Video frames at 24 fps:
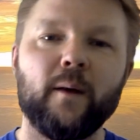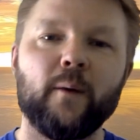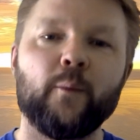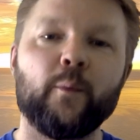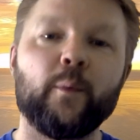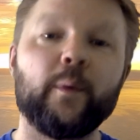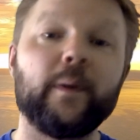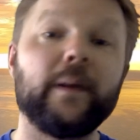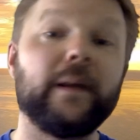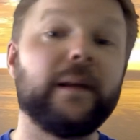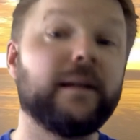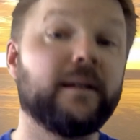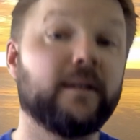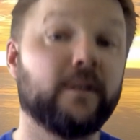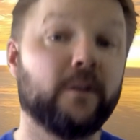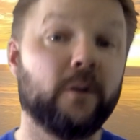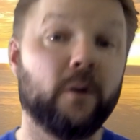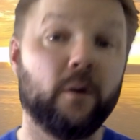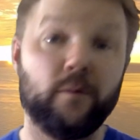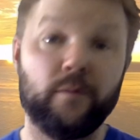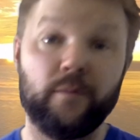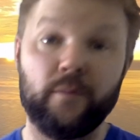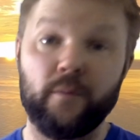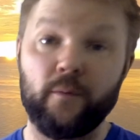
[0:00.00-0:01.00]
We need to
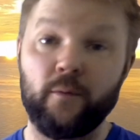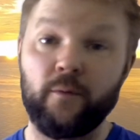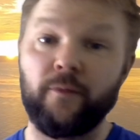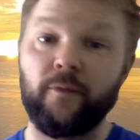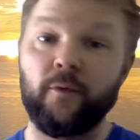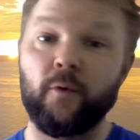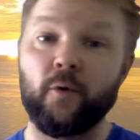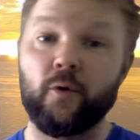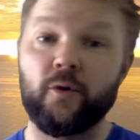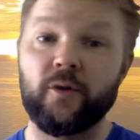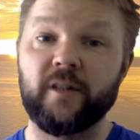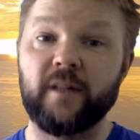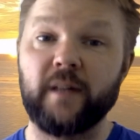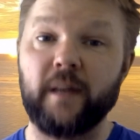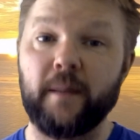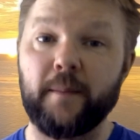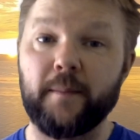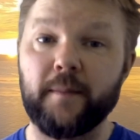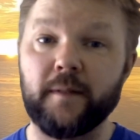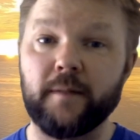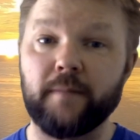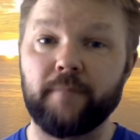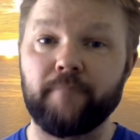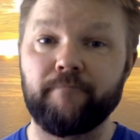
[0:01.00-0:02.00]
go through 4
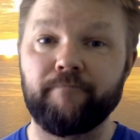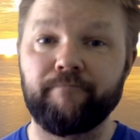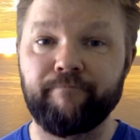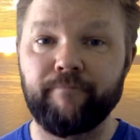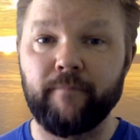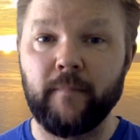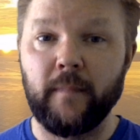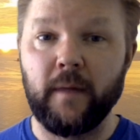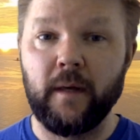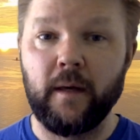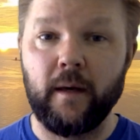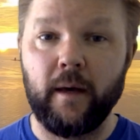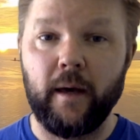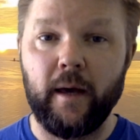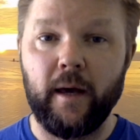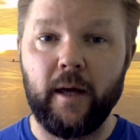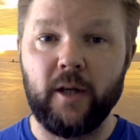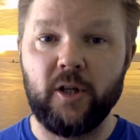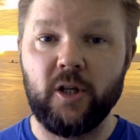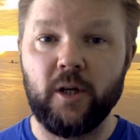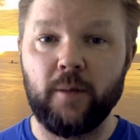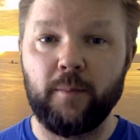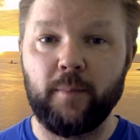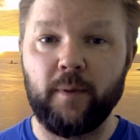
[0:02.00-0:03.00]
steps:
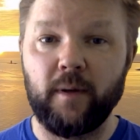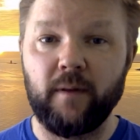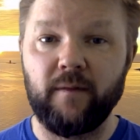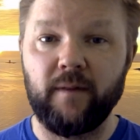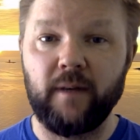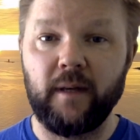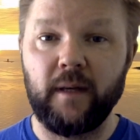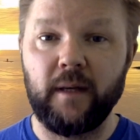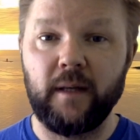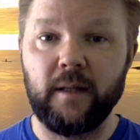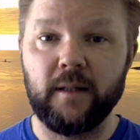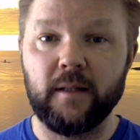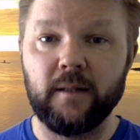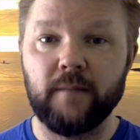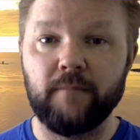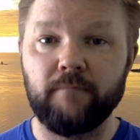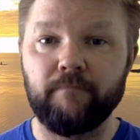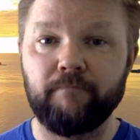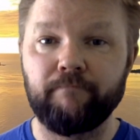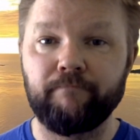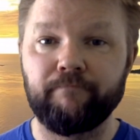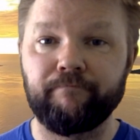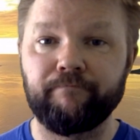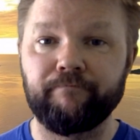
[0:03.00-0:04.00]
HAPVs,
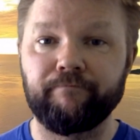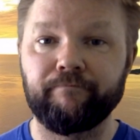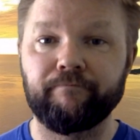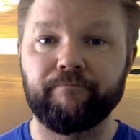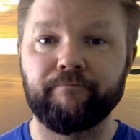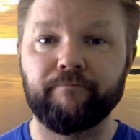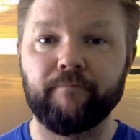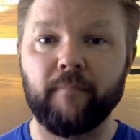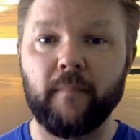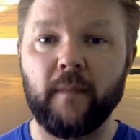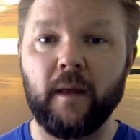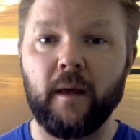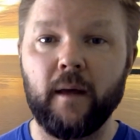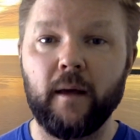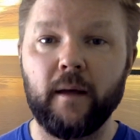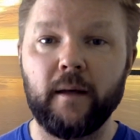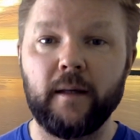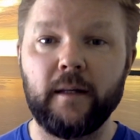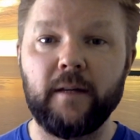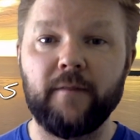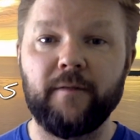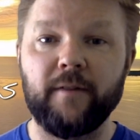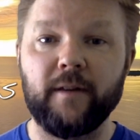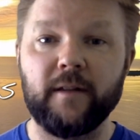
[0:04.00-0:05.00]

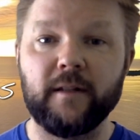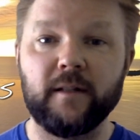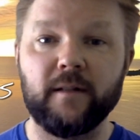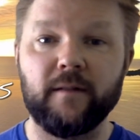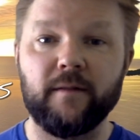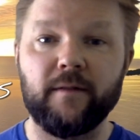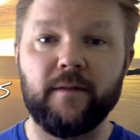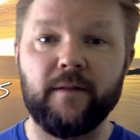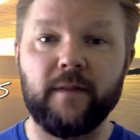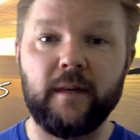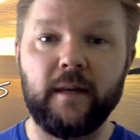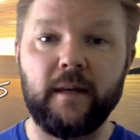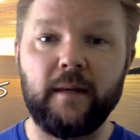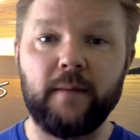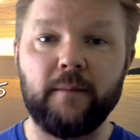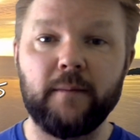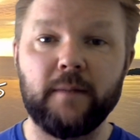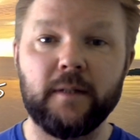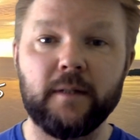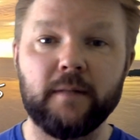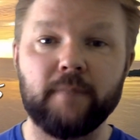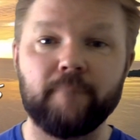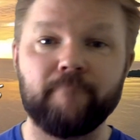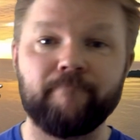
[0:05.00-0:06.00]
defensive
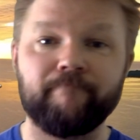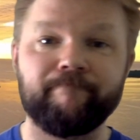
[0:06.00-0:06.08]
themes,